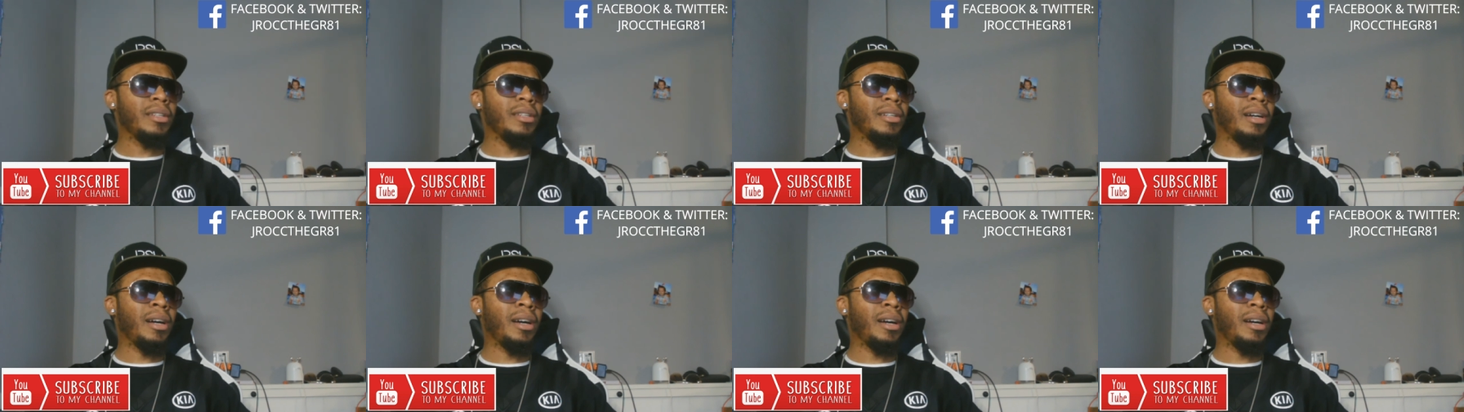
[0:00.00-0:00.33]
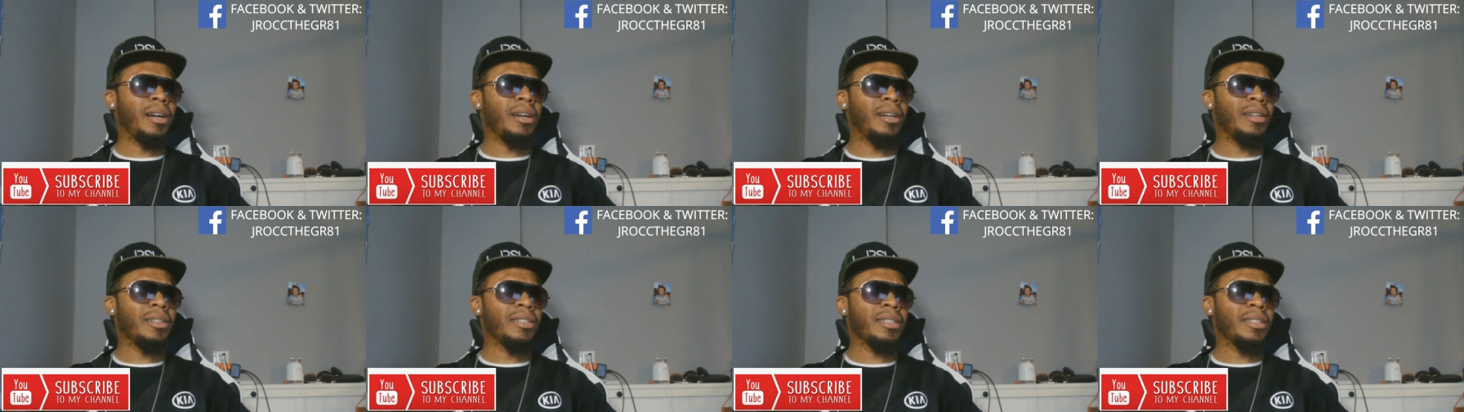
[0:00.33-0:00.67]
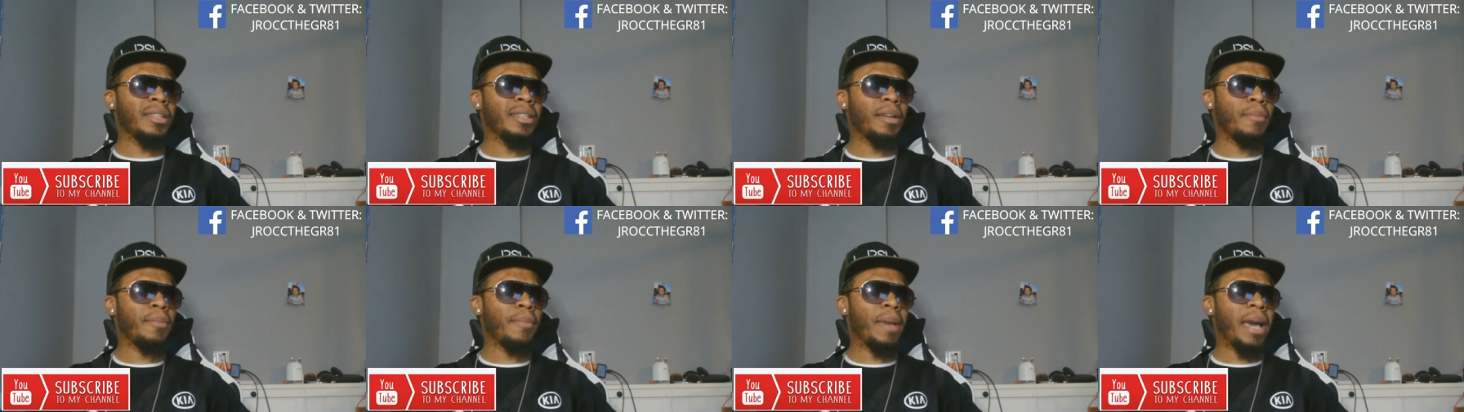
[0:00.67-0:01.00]
uh,
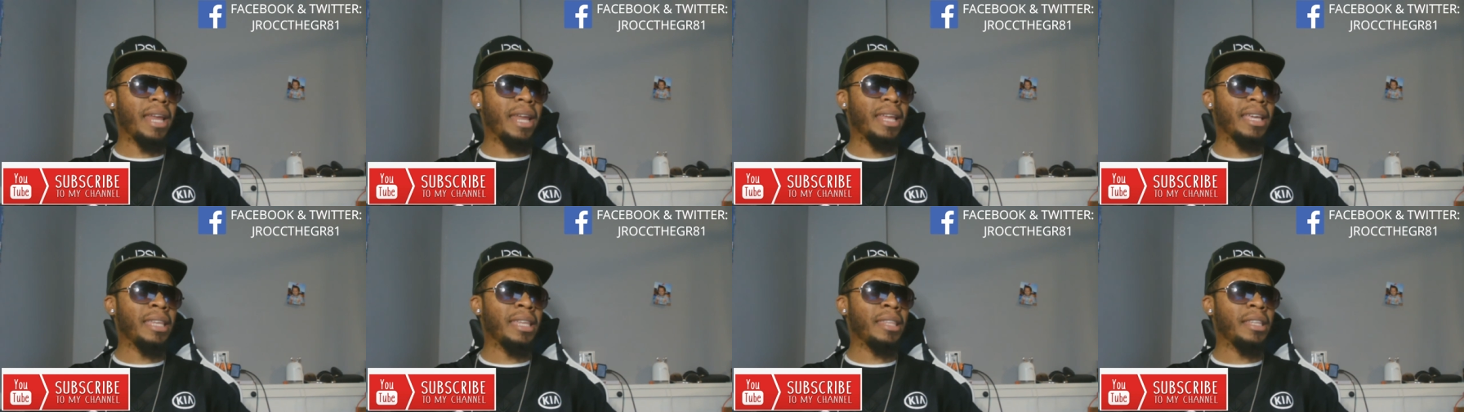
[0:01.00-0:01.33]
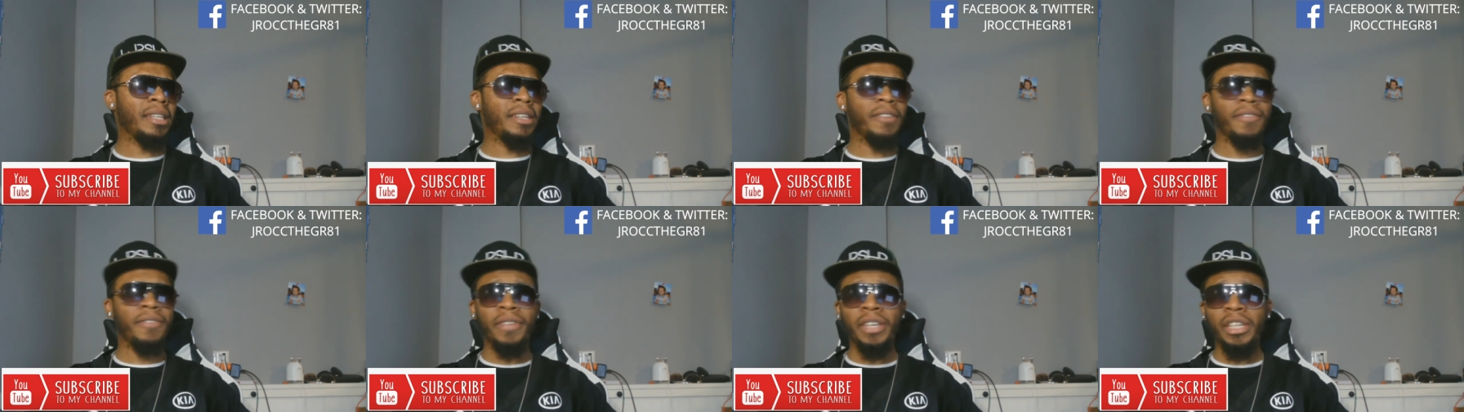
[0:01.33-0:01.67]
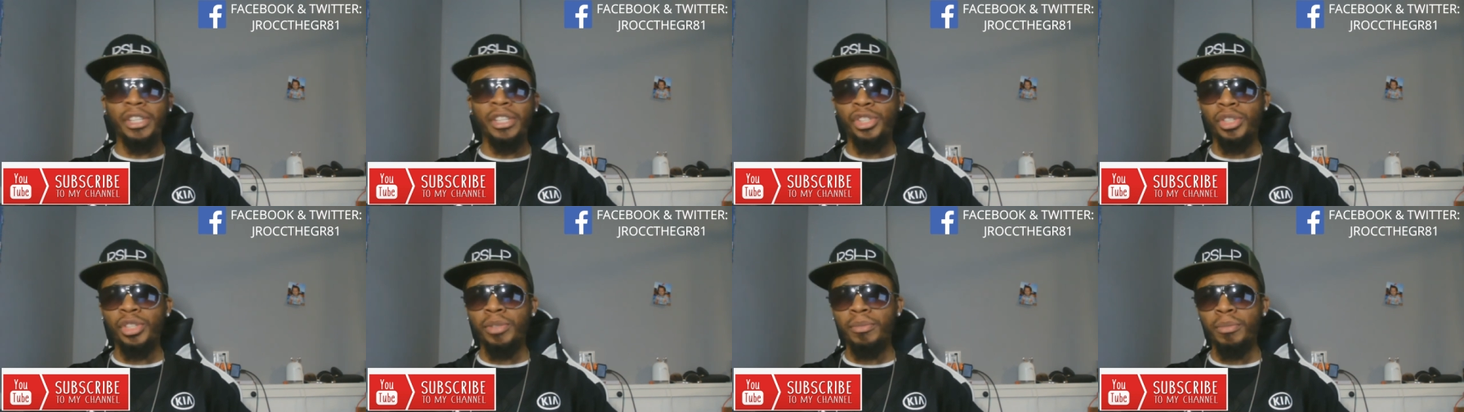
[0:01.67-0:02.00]
cinematic in The
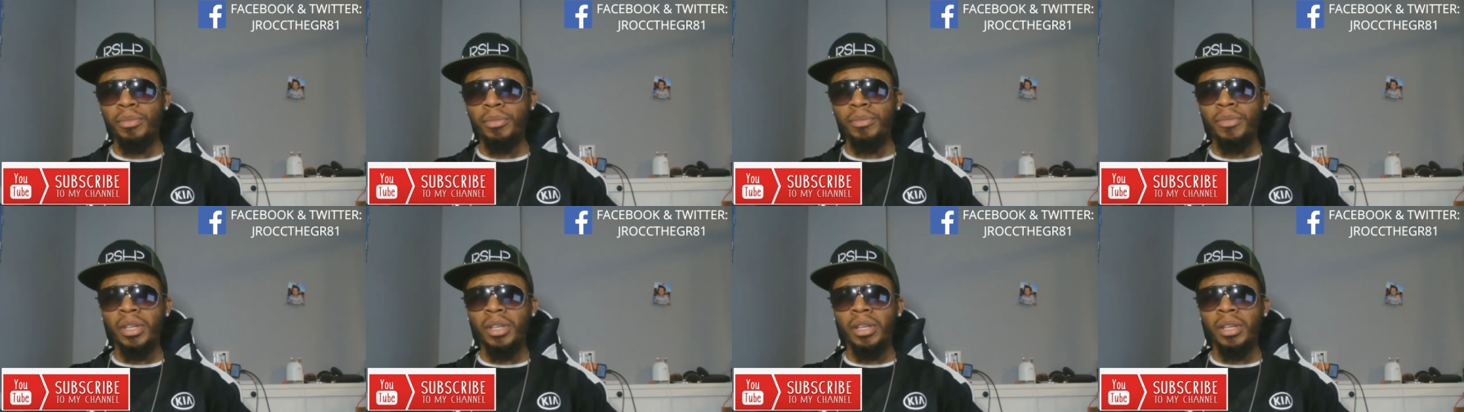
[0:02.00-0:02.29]
Division